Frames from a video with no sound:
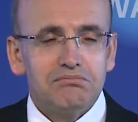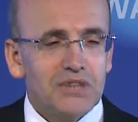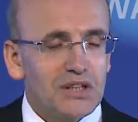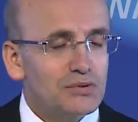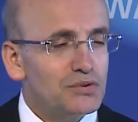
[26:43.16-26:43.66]

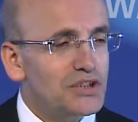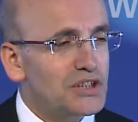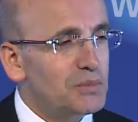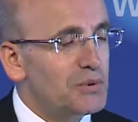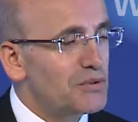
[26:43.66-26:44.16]
debt to
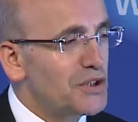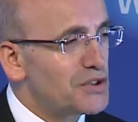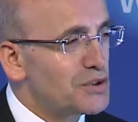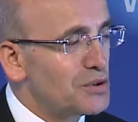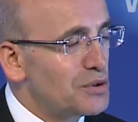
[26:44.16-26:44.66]
GDP
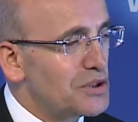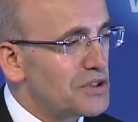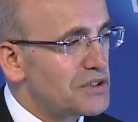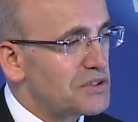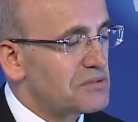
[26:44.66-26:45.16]
ratio
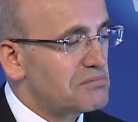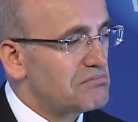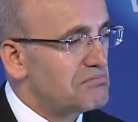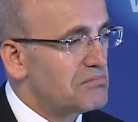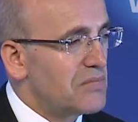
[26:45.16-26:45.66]
is
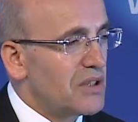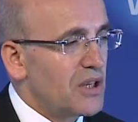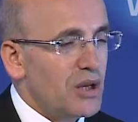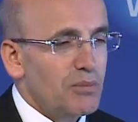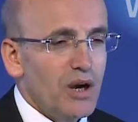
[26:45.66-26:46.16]

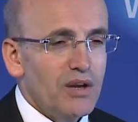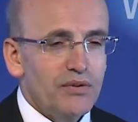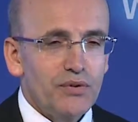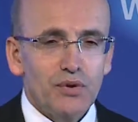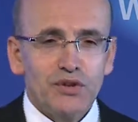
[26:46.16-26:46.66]

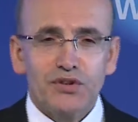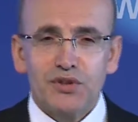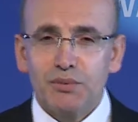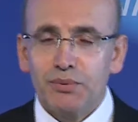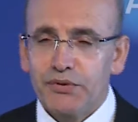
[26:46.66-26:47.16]
about
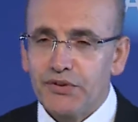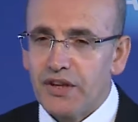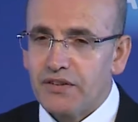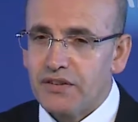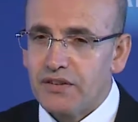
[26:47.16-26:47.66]

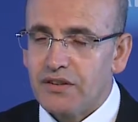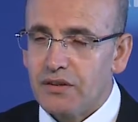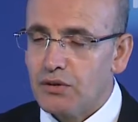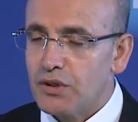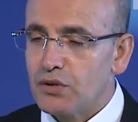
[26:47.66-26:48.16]

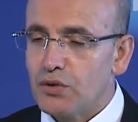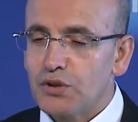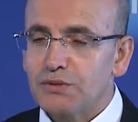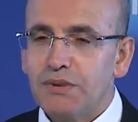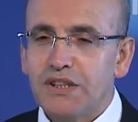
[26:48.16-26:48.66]
33% on a
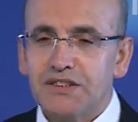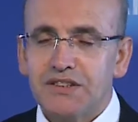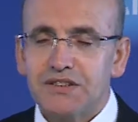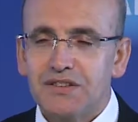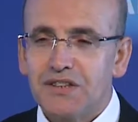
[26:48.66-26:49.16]
gross
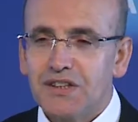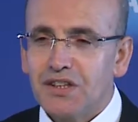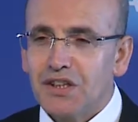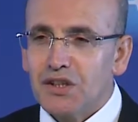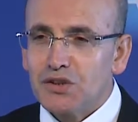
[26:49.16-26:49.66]
basis.
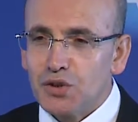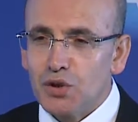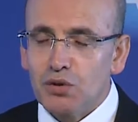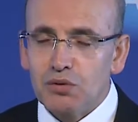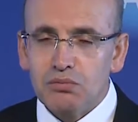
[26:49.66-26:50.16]

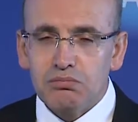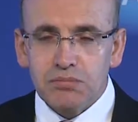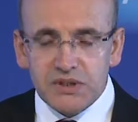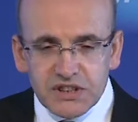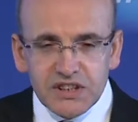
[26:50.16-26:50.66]

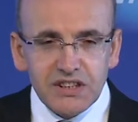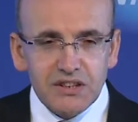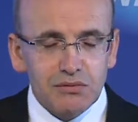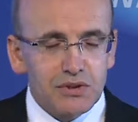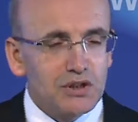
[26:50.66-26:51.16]
But
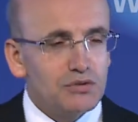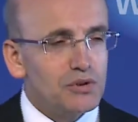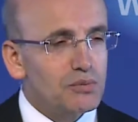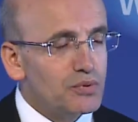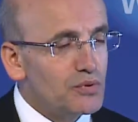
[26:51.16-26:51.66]
still, we need to
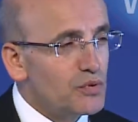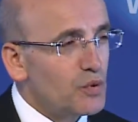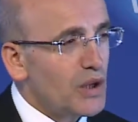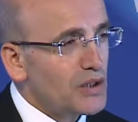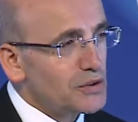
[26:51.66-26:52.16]
improve
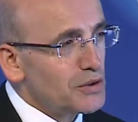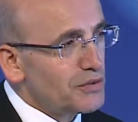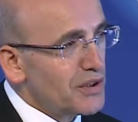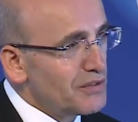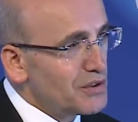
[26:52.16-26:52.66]
quality of
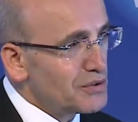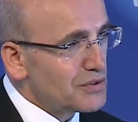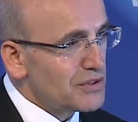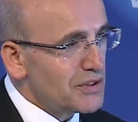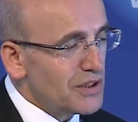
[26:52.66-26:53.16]

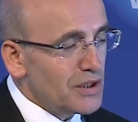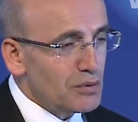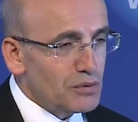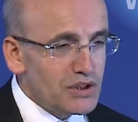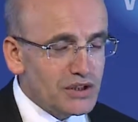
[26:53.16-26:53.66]
revenues.
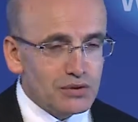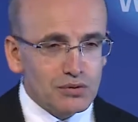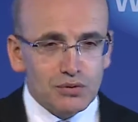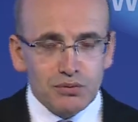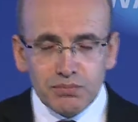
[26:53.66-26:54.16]
We need
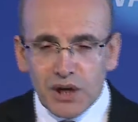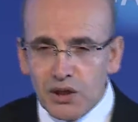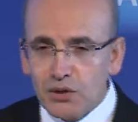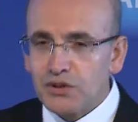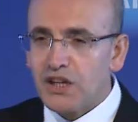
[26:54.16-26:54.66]
to
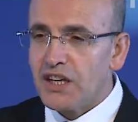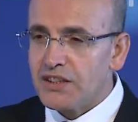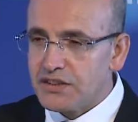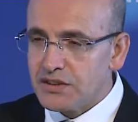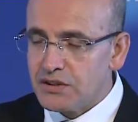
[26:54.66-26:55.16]

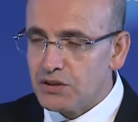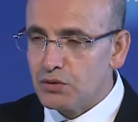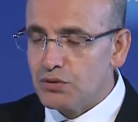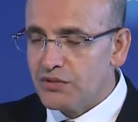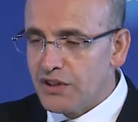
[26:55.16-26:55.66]
prioritize,
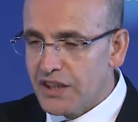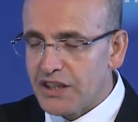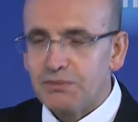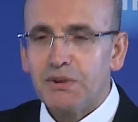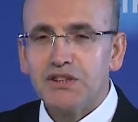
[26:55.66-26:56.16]
do an
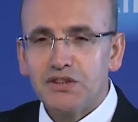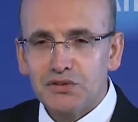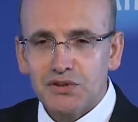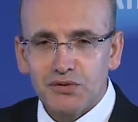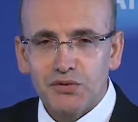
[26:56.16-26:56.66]

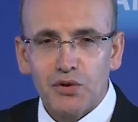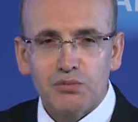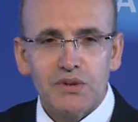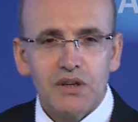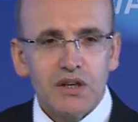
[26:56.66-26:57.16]
expenditure reform
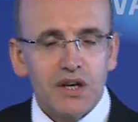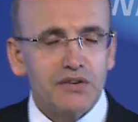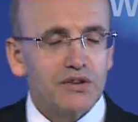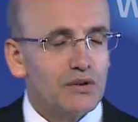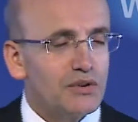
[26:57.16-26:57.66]
and
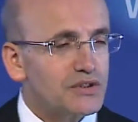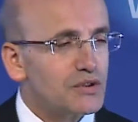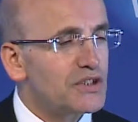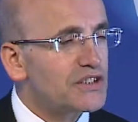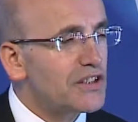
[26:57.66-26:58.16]
reorient.
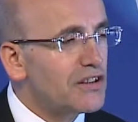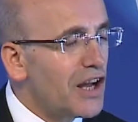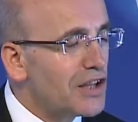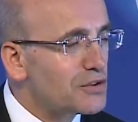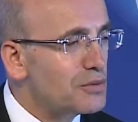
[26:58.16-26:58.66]
So there's a
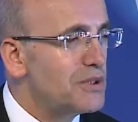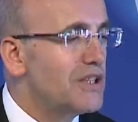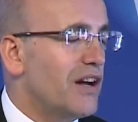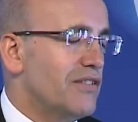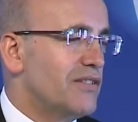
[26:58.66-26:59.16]
lot to be
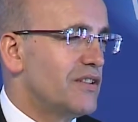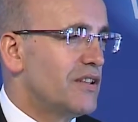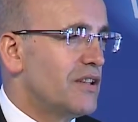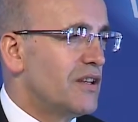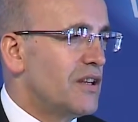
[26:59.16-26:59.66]
done.
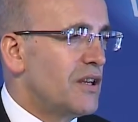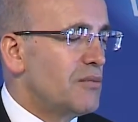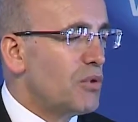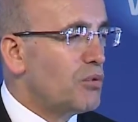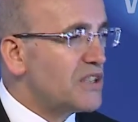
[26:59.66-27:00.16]

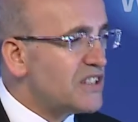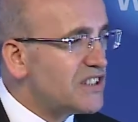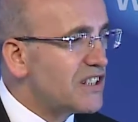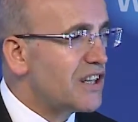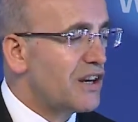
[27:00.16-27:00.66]
But what is
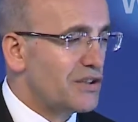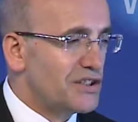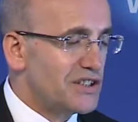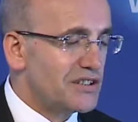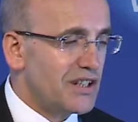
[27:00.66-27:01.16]

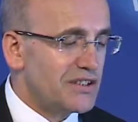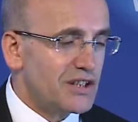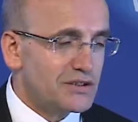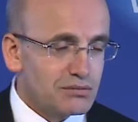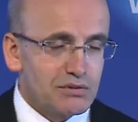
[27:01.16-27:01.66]
encouraging, and
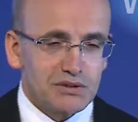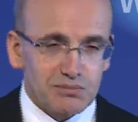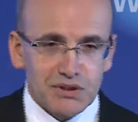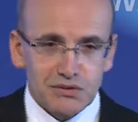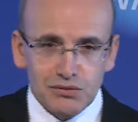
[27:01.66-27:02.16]
that was
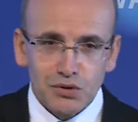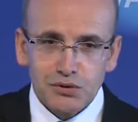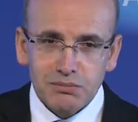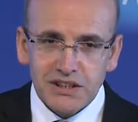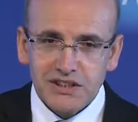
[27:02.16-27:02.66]
my
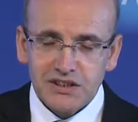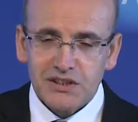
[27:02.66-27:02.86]
third message,